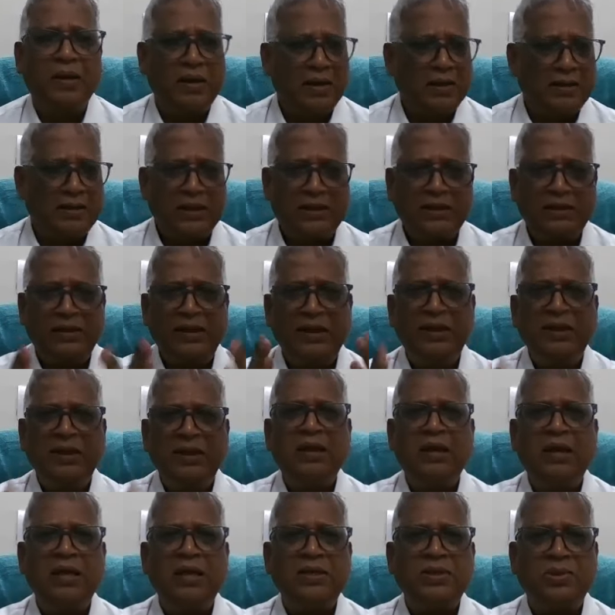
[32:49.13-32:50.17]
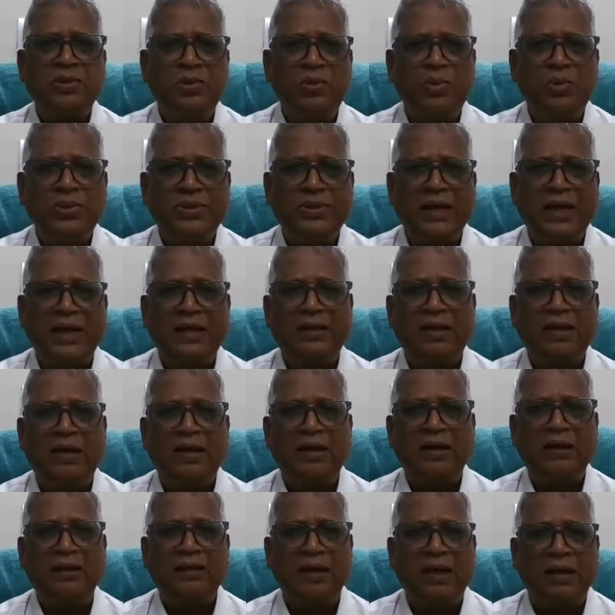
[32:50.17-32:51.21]
the thinkers who say
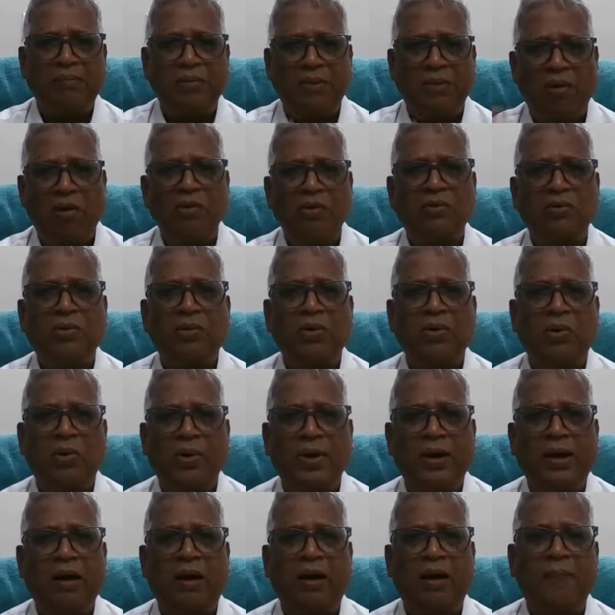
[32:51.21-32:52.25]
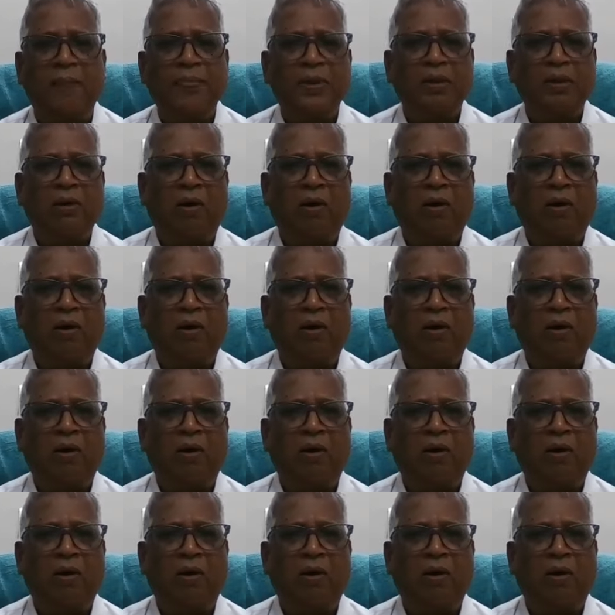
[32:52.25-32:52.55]
that they belong to Lohia